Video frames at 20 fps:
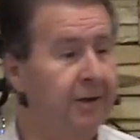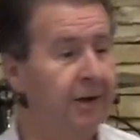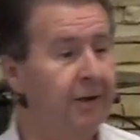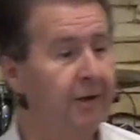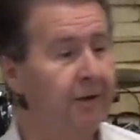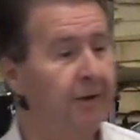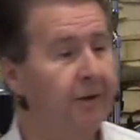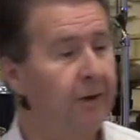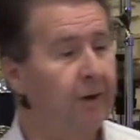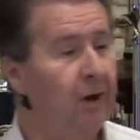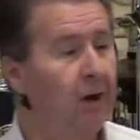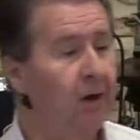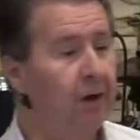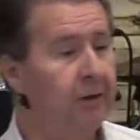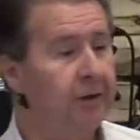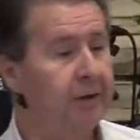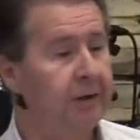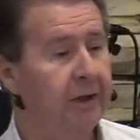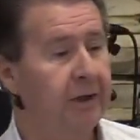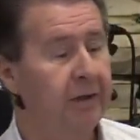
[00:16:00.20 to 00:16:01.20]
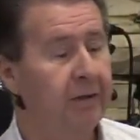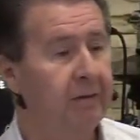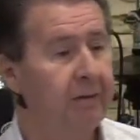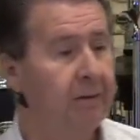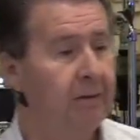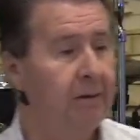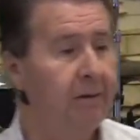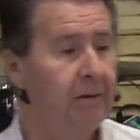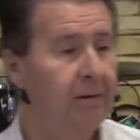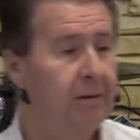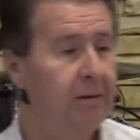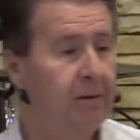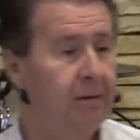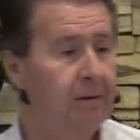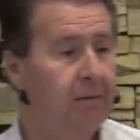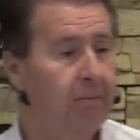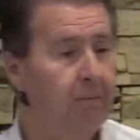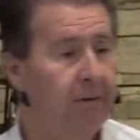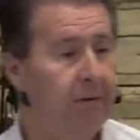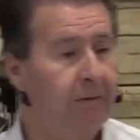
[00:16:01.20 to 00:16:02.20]
in theology
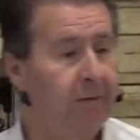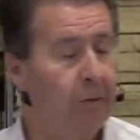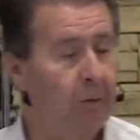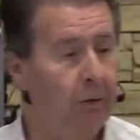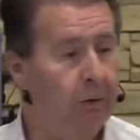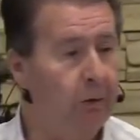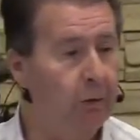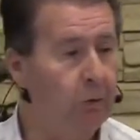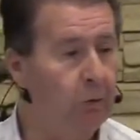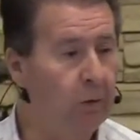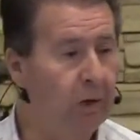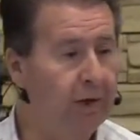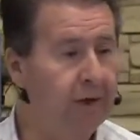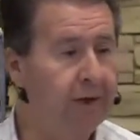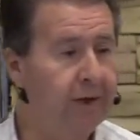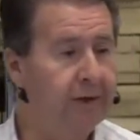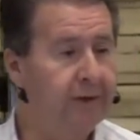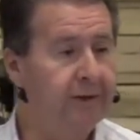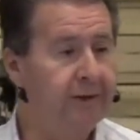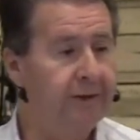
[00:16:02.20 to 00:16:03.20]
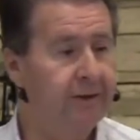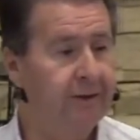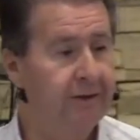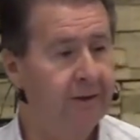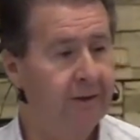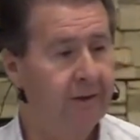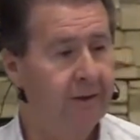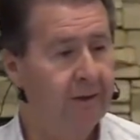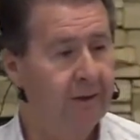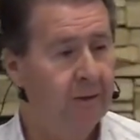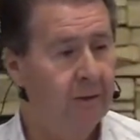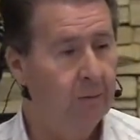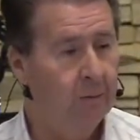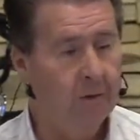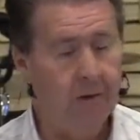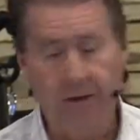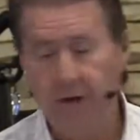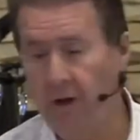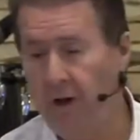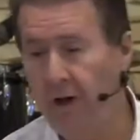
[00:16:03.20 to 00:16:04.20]
before you witness
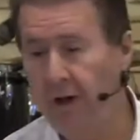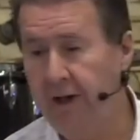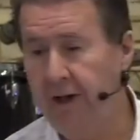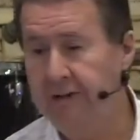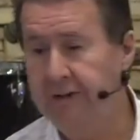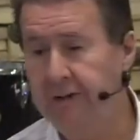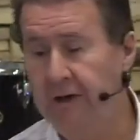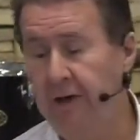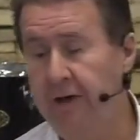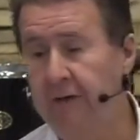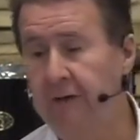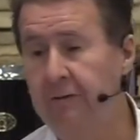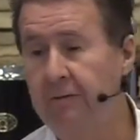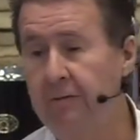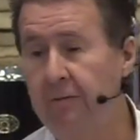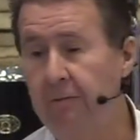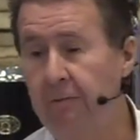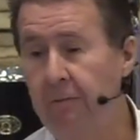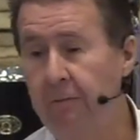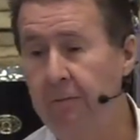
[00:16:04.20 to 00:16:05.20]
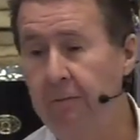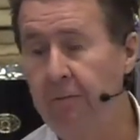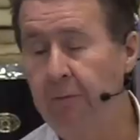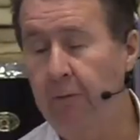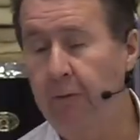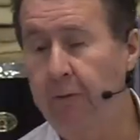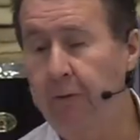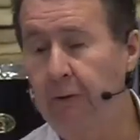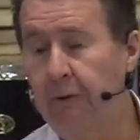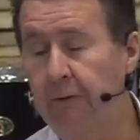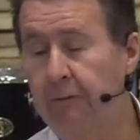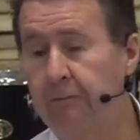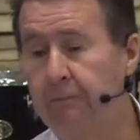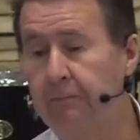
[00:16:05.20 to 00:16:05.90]
what God has done for you.